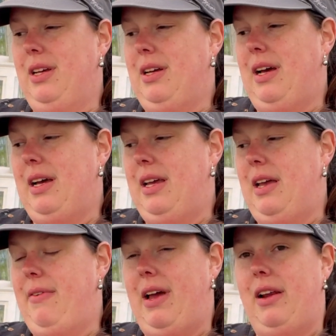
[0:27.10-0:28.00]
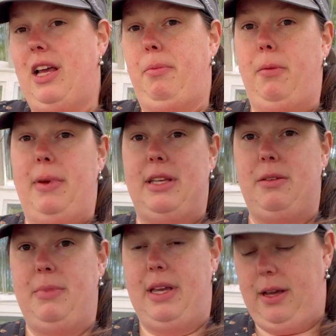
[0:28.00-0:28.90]
I have had a couple
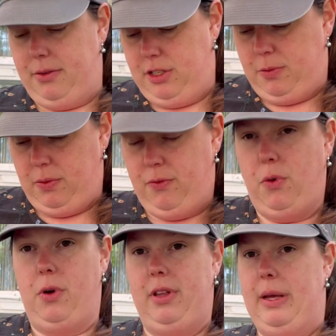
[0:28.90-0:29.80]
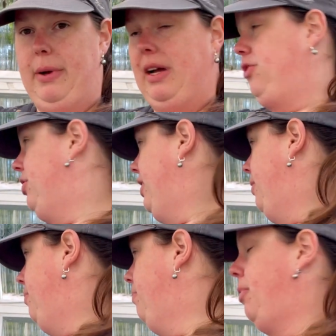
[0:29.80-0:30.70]
mason bee houses before. They were
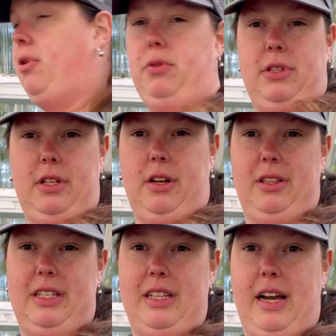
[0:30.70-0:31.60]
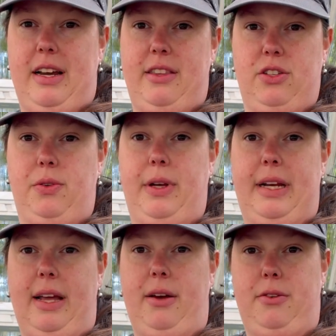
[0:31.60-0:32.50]
actually posted on the side of this
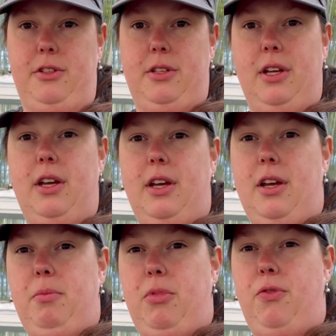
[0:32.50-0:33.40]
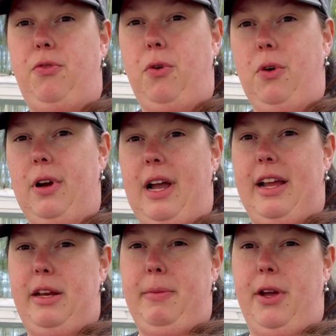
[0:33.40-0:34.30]
greenhouse before
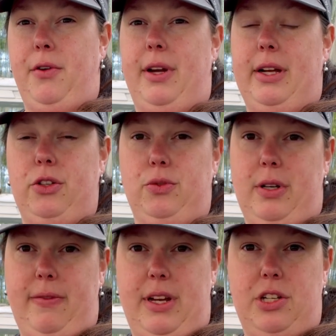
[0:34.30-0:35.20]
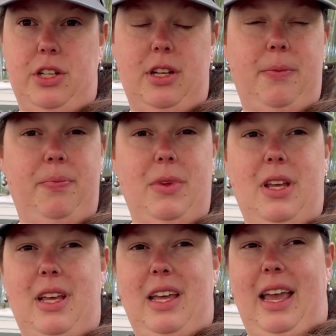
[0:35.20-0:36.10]
I did my greenhouse renovation,
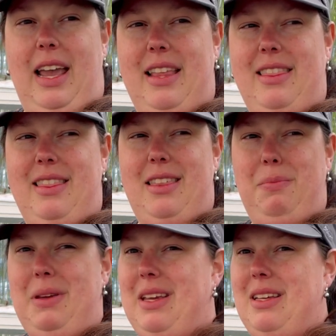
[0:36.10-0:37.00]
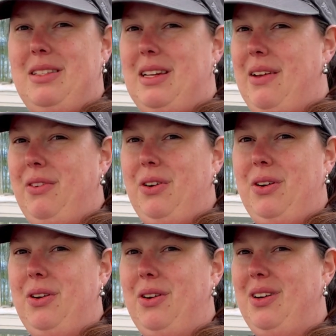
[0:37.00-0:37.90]
and the bees
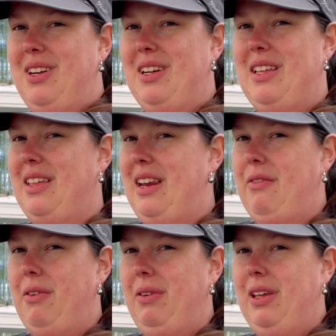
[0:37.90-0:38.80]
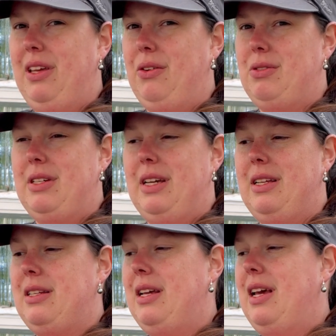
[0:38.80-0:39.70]
never really used
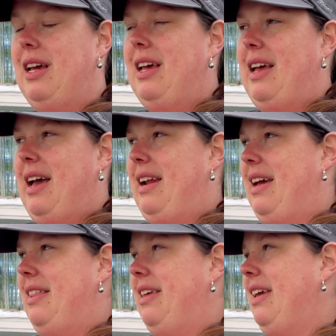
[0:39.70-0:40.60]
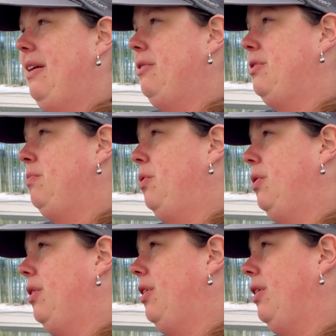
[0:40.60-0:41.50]
it, and I think it was
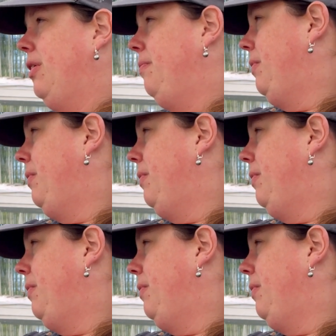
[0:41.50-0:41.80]
more